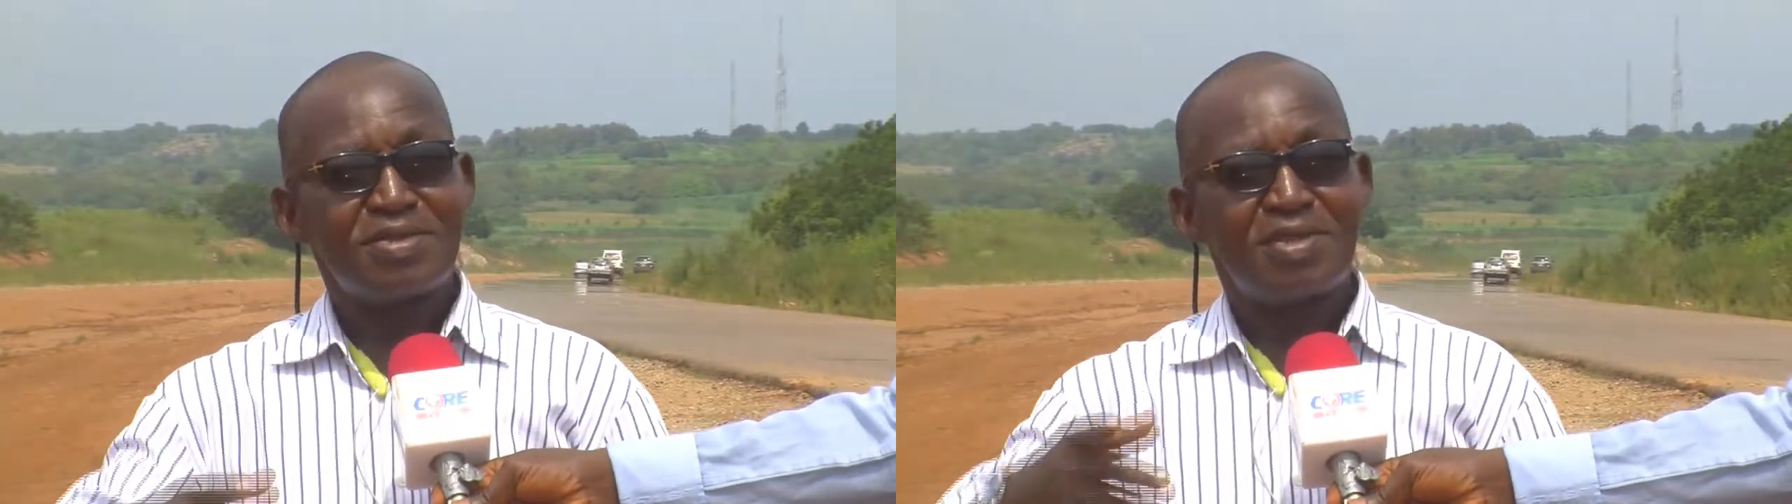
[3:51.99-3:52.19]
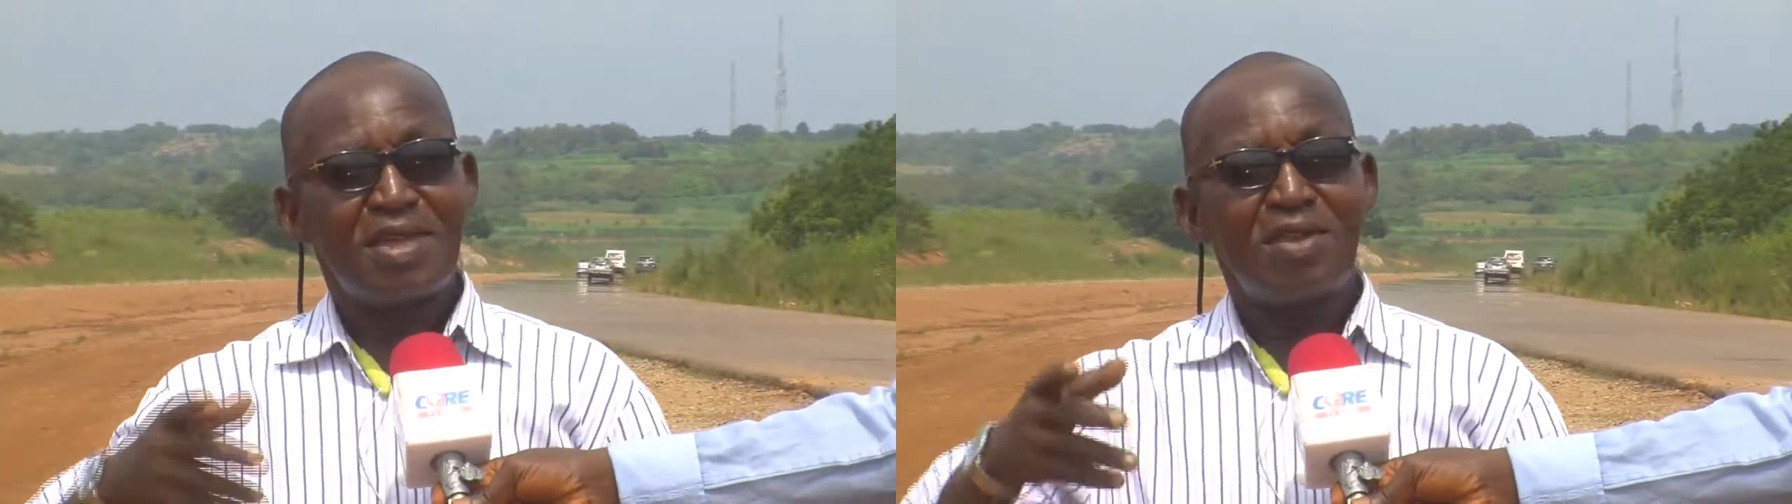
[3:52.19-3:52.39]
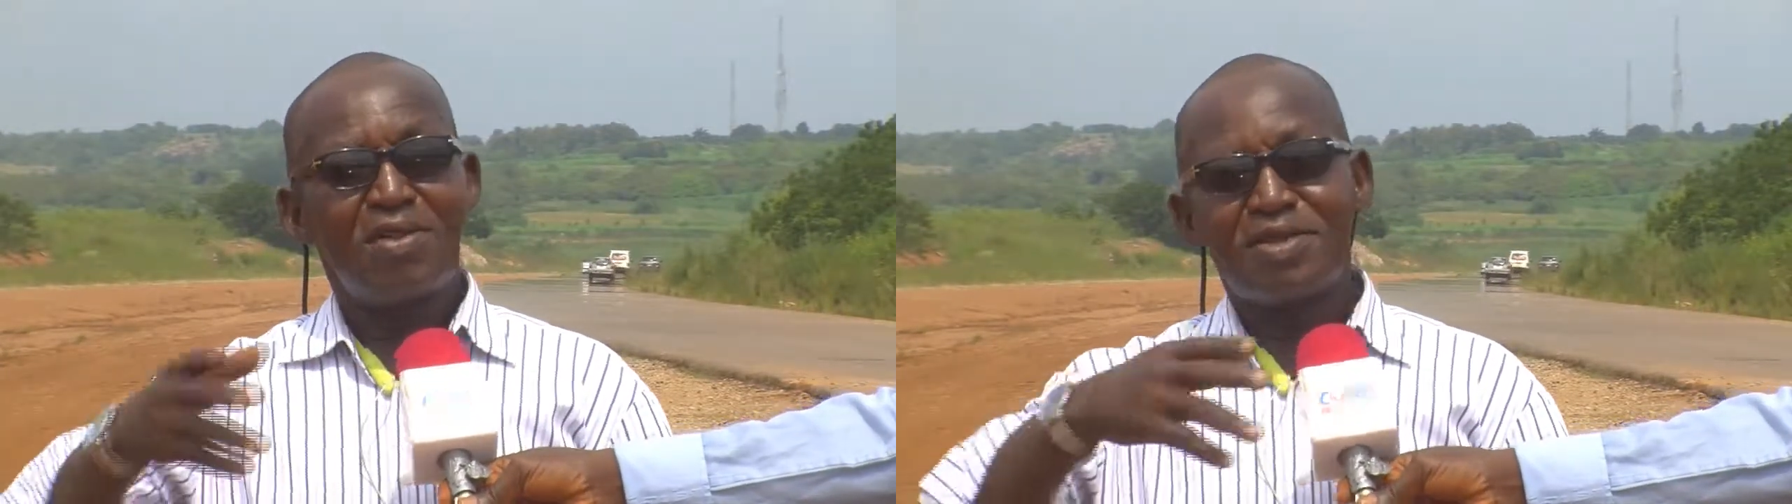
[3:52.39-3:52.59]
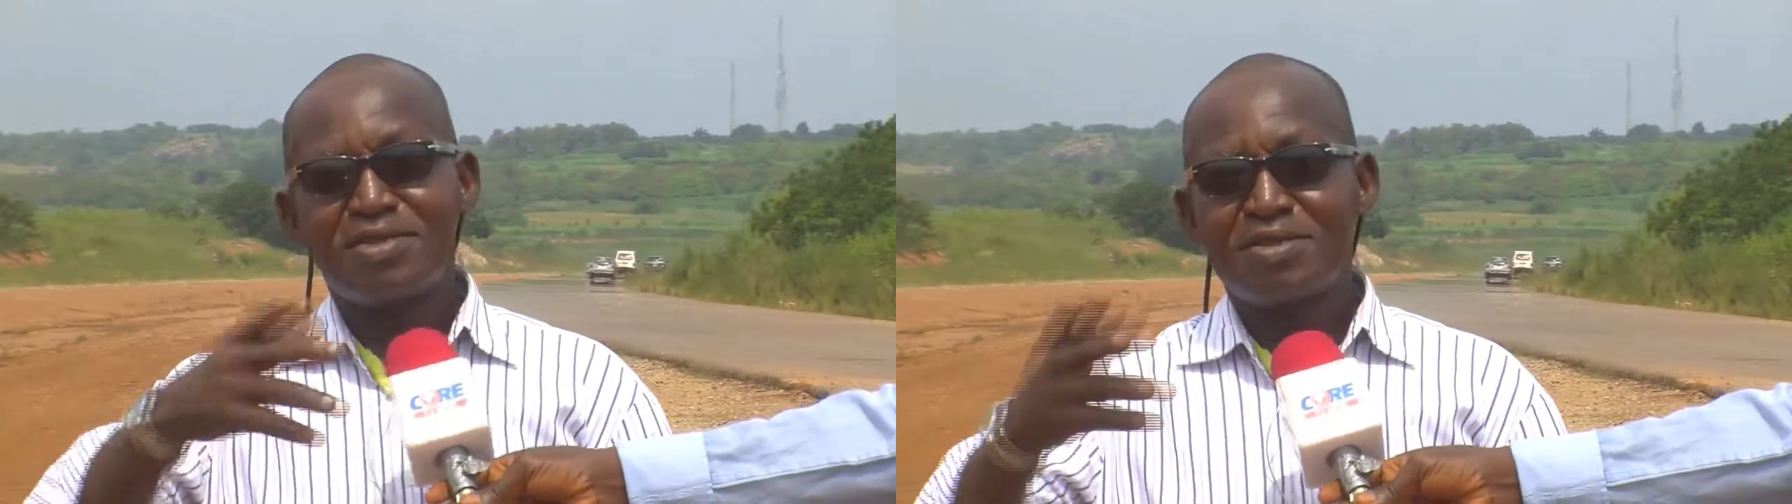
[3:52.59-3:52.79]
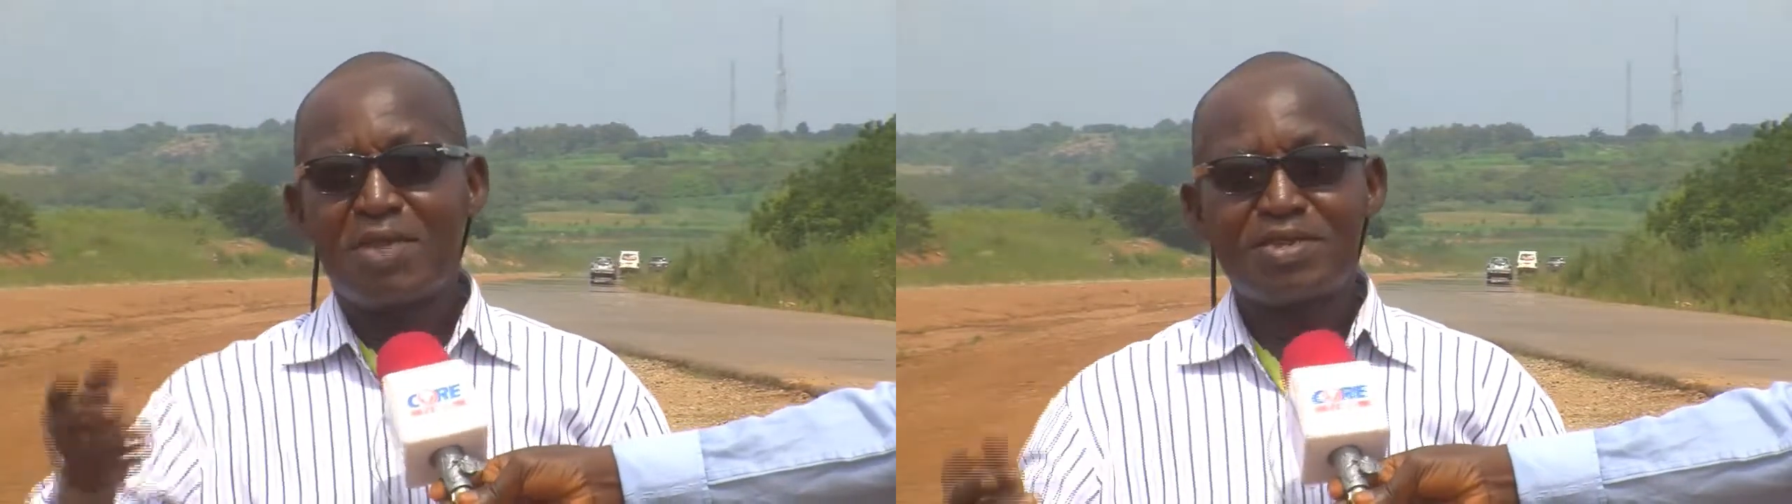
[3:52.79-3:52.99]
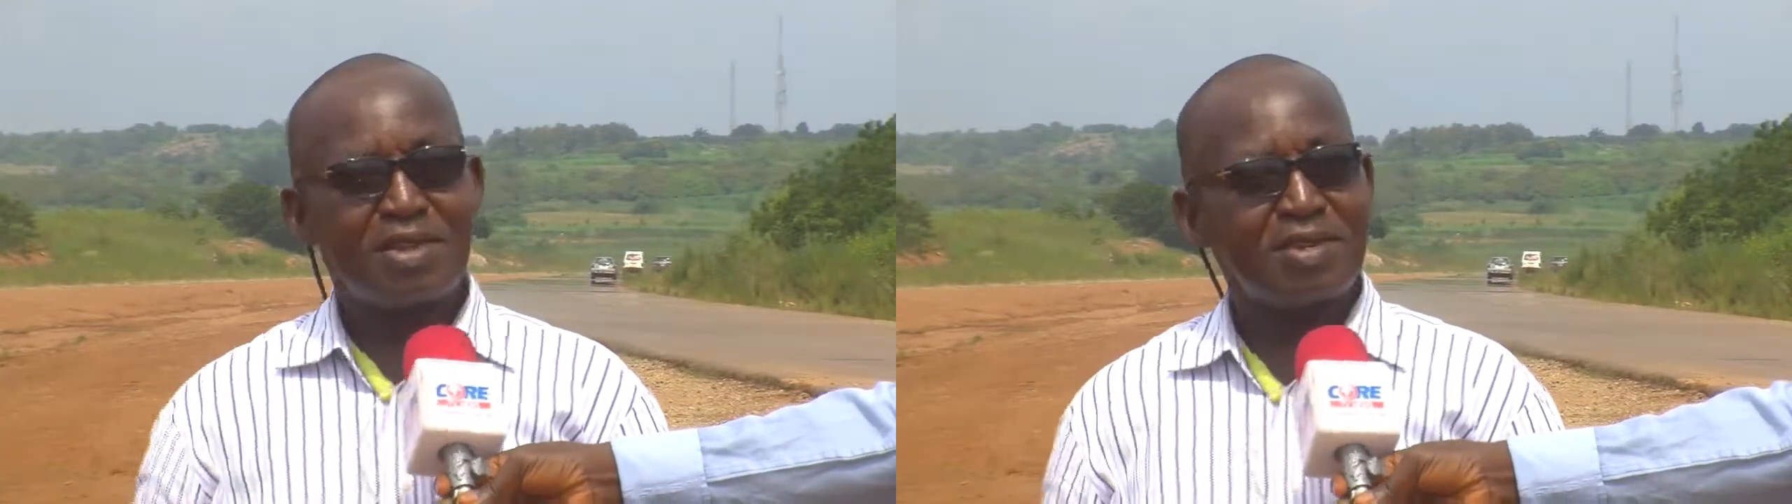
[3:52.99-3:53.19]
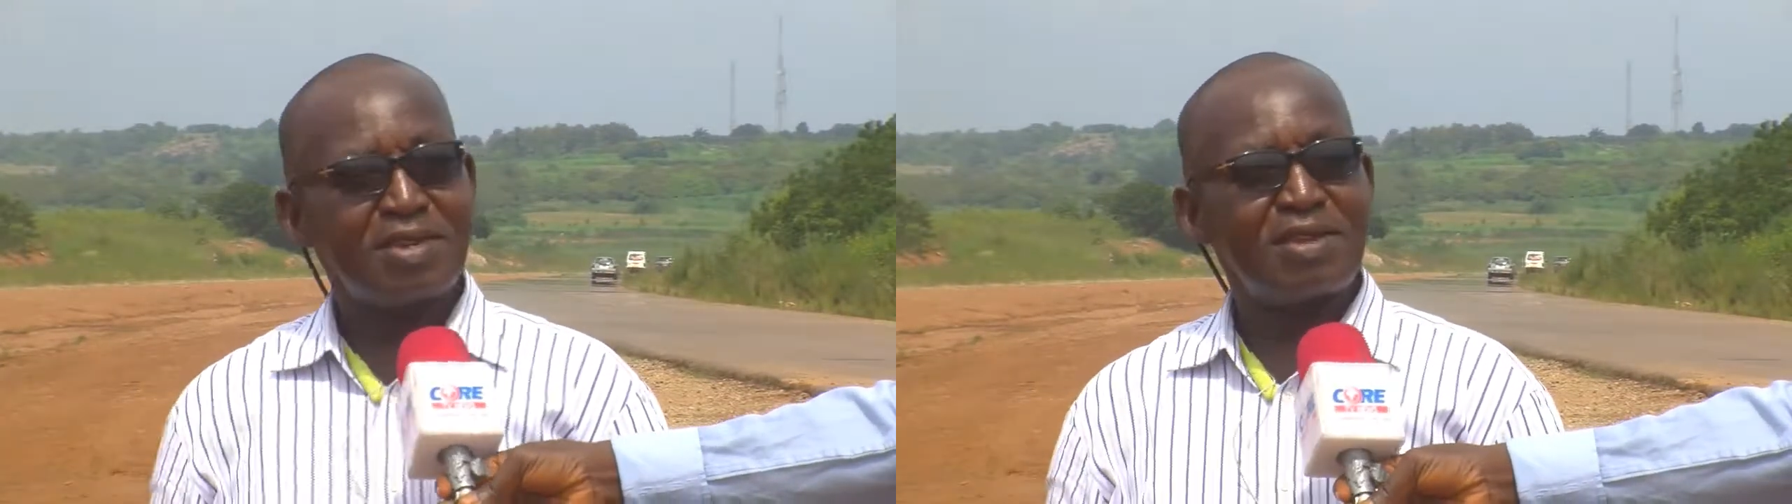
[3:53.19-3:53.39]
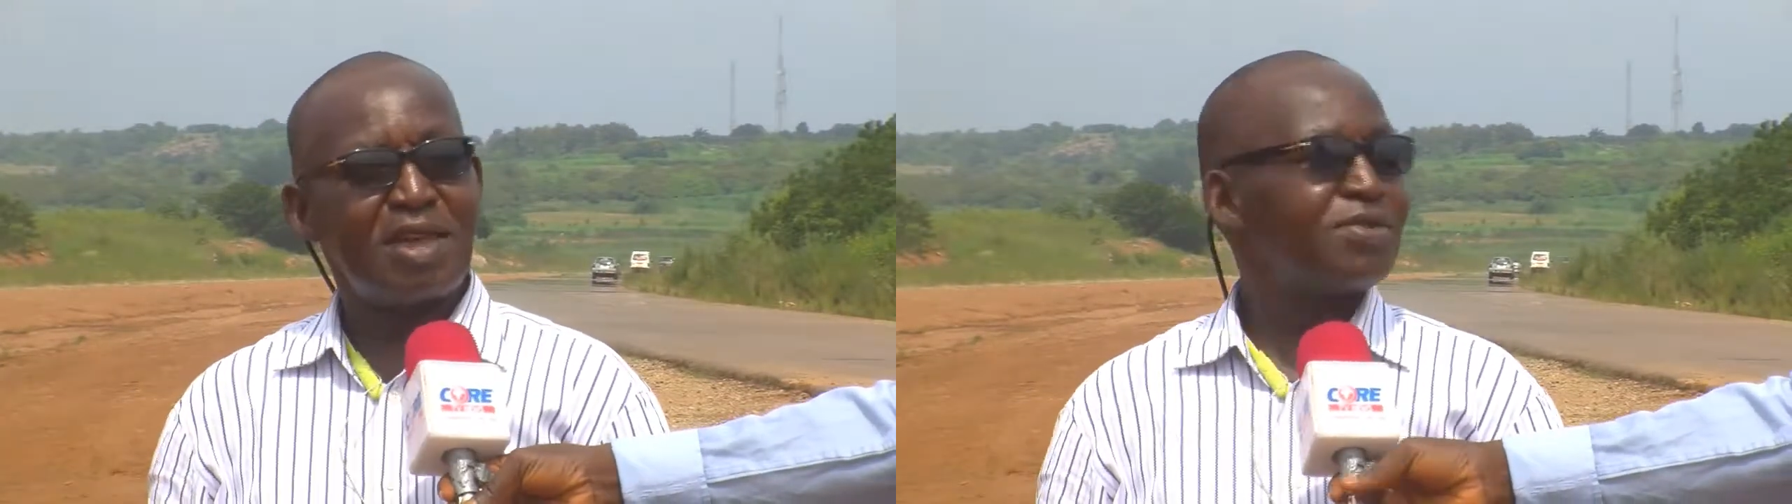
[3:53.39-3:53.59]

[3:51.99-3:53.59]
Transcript: then all this material that they